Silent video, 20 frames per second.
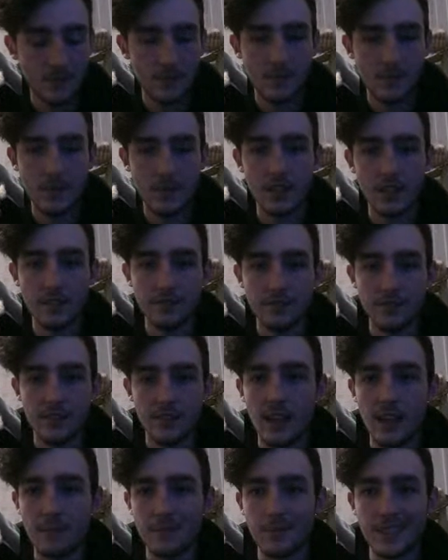If
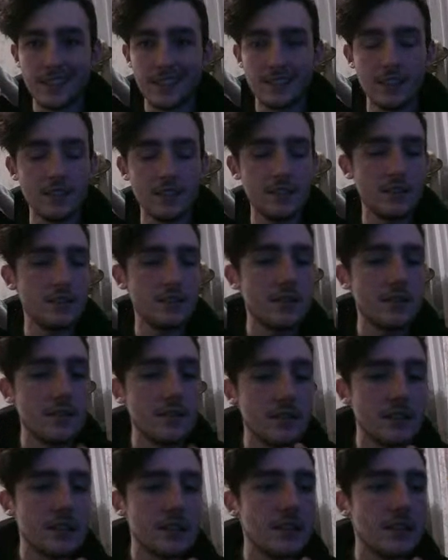that makes sense.
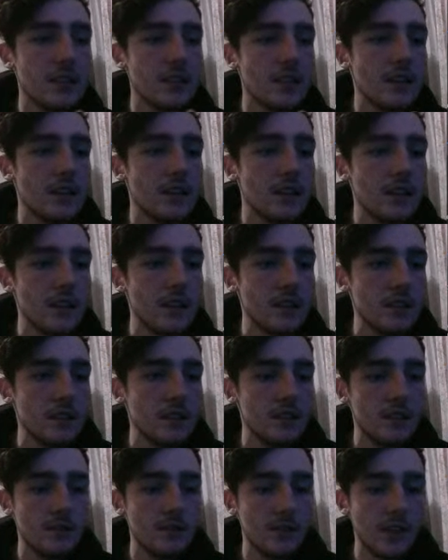
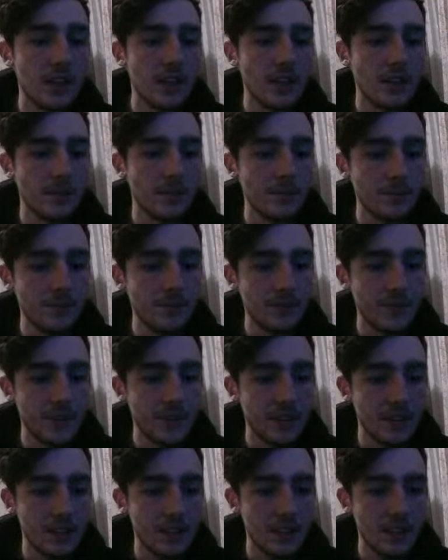But
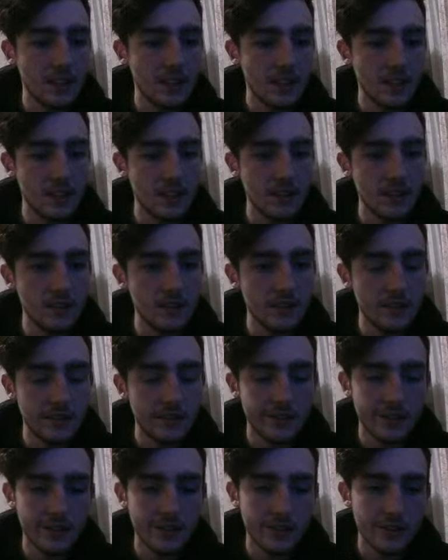and
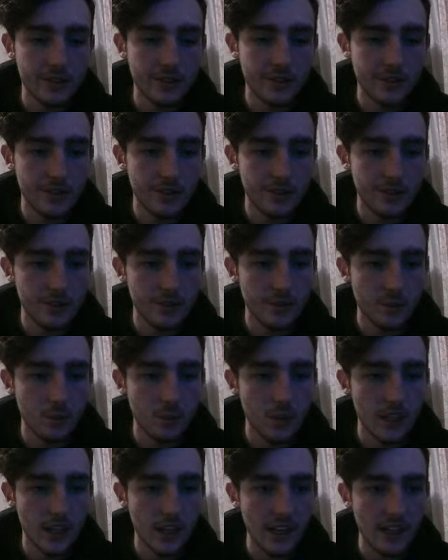
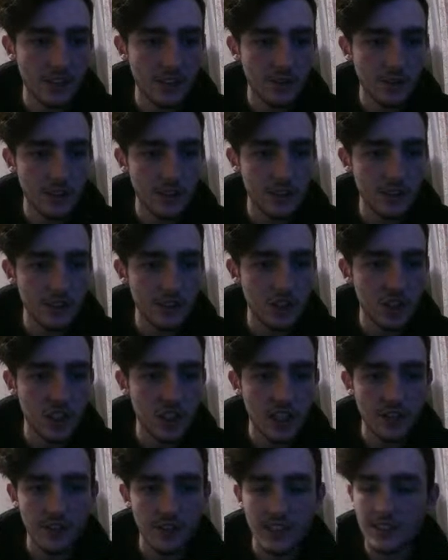when it actually
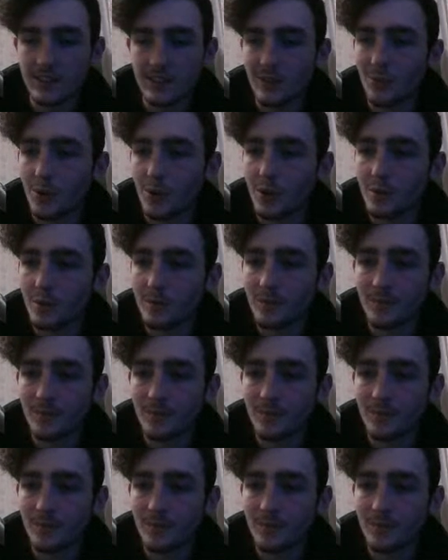generates a room,